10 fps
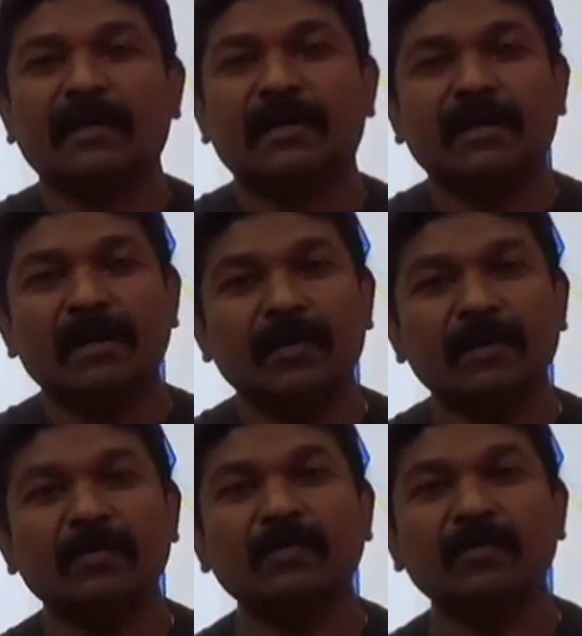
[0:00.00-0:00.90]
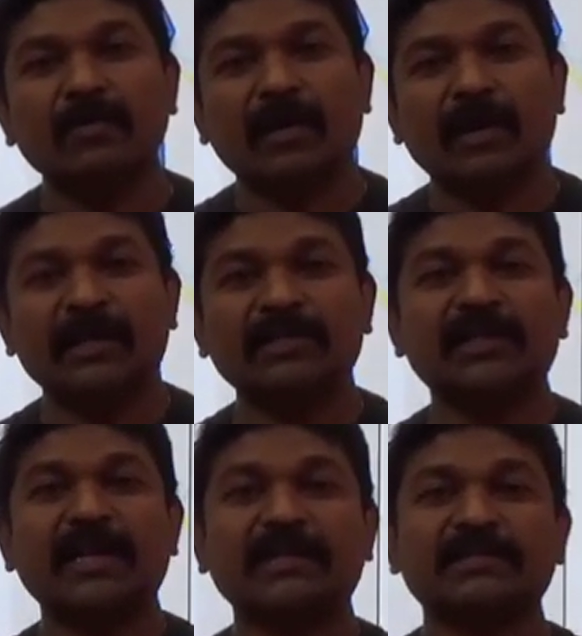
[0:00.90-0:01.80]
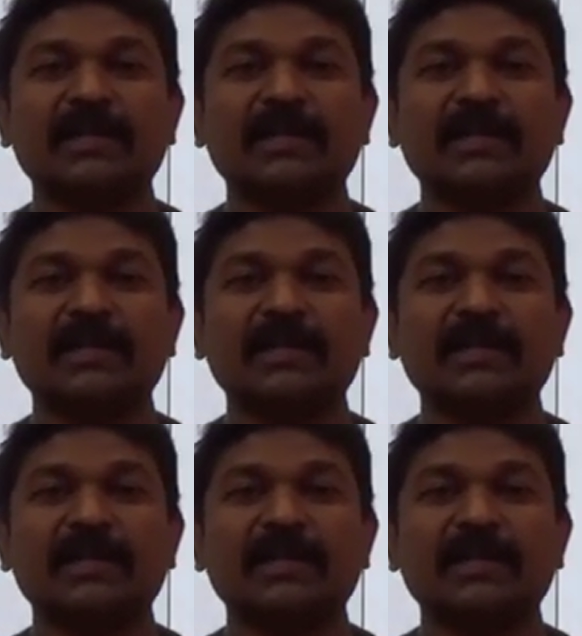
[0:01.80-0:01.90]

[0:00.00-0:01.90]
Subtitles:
Number 2, it is the national